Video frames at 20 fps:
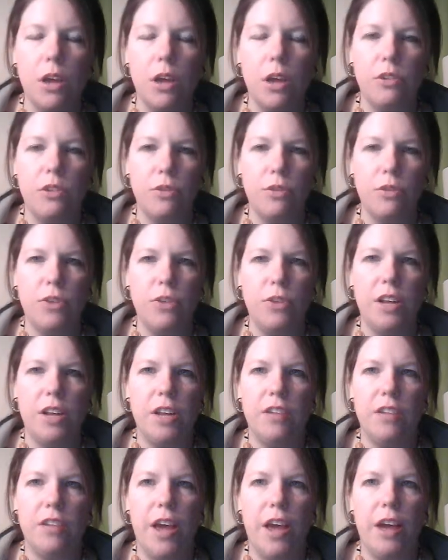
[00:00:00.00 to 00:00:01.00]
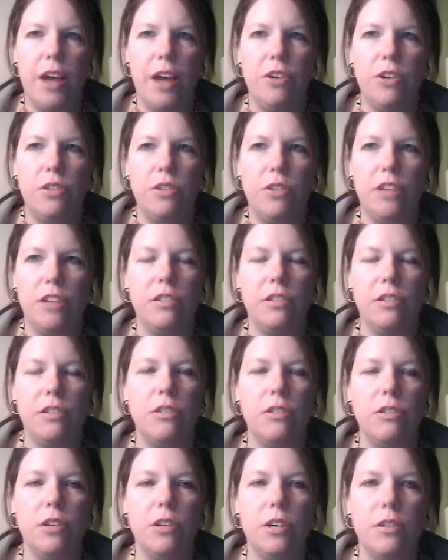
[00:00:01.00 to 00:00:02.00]
Don't forget to add your lessons
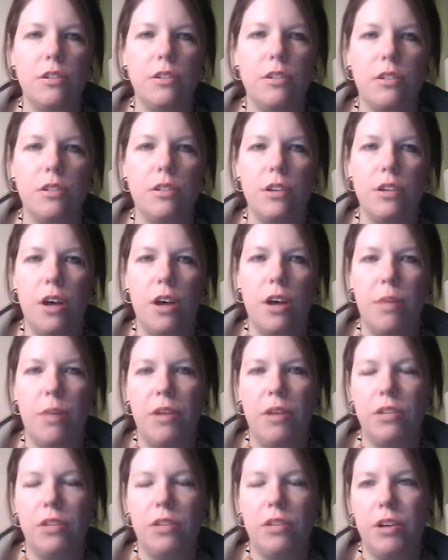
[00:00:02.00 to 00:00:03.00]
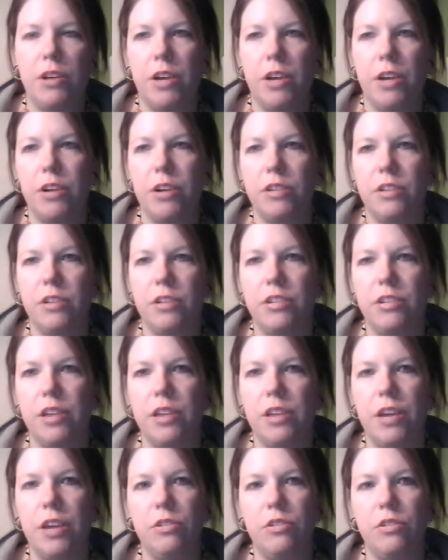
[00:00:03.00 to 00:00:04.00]
learned about the Craig Gregerson
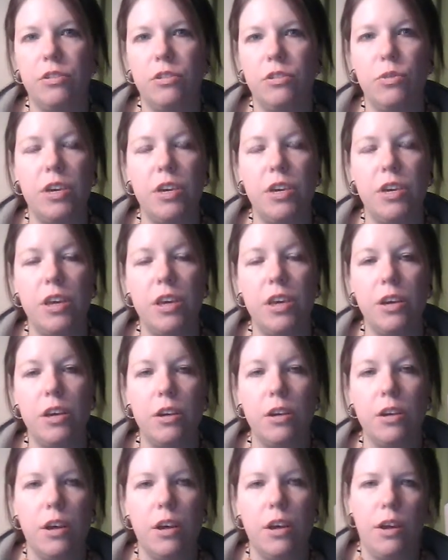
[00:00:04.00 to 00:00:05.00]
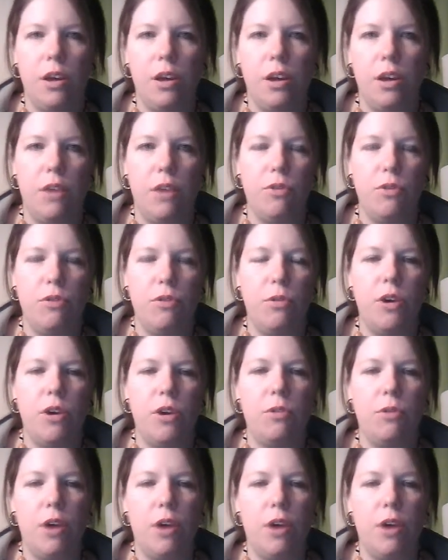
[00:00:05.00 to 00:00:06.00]
case to the wiki every week
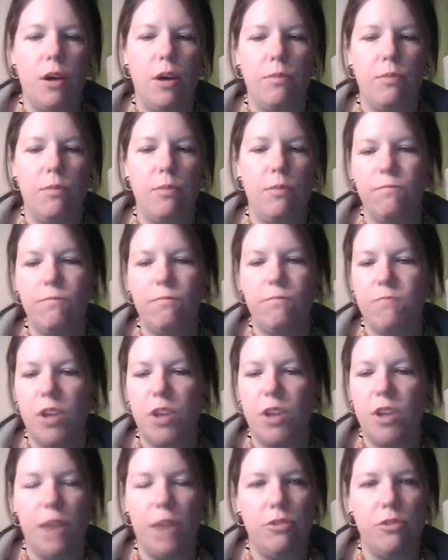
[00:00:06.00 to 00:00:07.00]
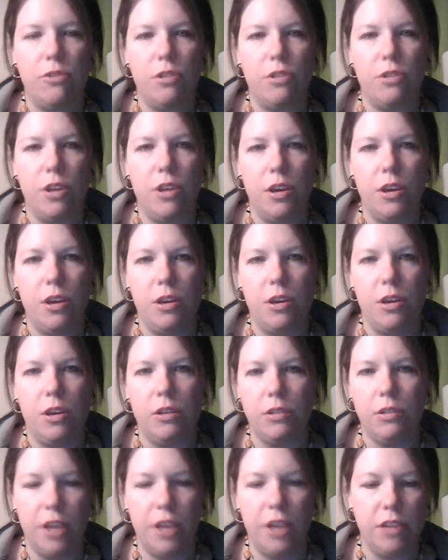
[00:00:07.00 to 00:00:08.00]
after the
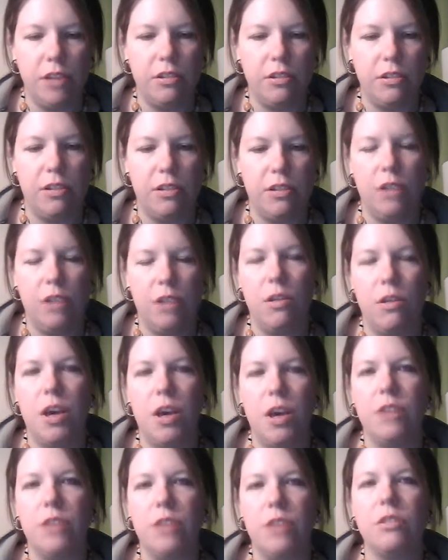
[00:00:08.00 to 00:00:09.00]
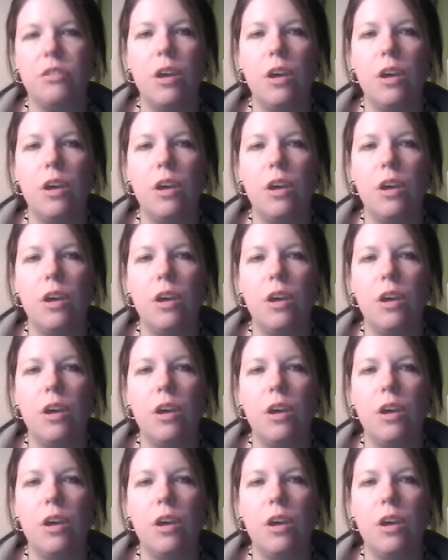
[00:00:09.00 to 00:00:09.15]
case is analyzed.